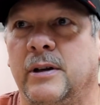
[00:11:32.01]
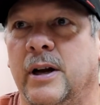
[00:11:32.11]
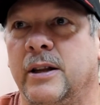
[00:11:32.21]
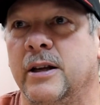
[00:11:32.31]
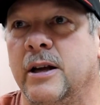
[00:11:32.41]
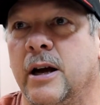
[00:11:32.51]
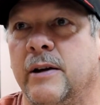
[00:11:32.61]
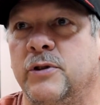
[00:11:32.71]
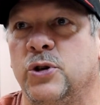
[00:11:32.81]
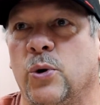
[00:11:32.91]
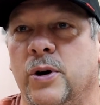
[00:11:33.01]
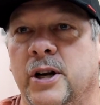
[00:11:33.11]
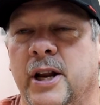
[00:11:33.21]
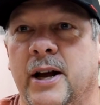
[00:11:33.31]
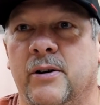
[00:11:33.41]
I think I've shortened it
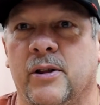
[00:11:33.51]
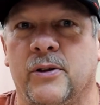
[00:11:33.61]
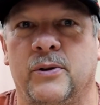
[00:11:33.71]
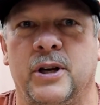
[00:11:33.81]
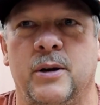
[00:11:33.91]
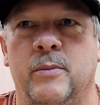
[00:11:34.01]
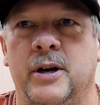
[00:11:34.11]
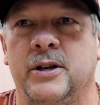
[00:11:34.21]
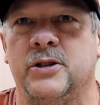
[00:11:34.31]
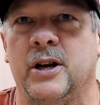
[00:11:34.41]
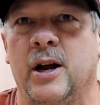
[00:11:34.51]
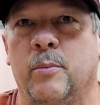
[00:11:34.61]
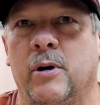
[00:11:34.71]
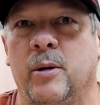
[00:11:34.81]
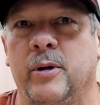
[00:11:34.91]
down to 13 minutes, and I'll
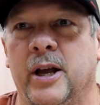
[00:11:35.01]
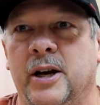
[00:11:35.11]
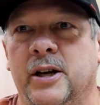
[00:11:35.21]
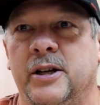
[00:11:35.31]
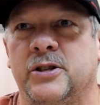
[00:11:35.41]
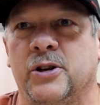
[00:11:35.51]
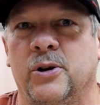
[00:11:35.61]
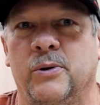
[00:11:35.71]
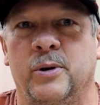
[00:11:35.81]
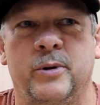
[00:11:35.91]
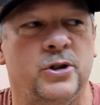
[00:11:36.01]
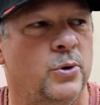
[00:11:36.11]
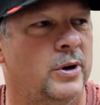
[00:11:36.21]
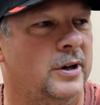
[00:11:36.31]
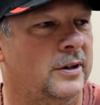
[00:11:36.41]
probably edit it so it'll be
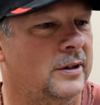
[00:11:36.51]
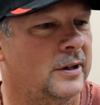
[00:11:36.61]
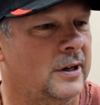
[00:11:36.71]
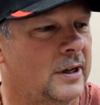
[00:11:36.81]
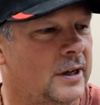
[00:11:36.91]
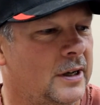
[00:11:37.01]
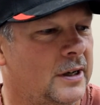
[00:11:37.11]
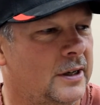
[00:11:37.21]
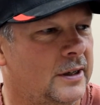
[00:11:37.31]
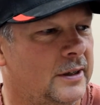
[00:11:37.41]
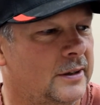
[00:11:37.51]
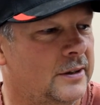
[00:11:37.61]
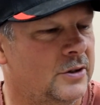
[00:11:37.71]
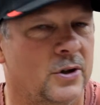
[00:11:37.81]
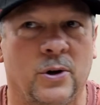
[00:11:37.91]
short.
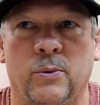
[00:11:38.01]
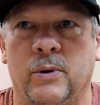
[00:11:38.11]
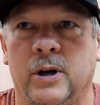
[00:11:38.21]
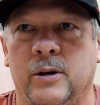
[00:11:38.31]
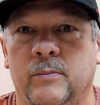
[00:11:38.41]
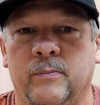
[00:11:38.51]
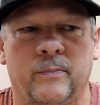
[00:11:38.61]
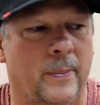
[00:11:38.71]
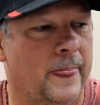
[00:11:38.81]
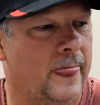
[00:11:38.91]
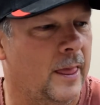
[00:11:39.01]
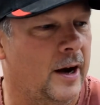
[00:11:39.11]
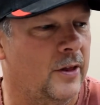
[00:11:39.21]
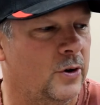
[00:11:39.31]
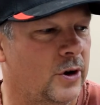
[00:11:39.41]
So
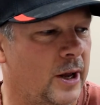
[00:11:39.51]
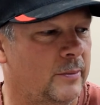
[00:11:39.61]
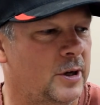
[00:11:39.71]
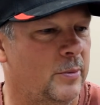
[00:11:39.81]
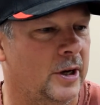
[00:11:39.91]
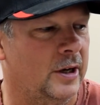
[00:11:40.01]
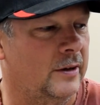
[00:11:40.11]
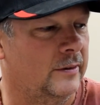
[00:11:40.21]
another good MTB.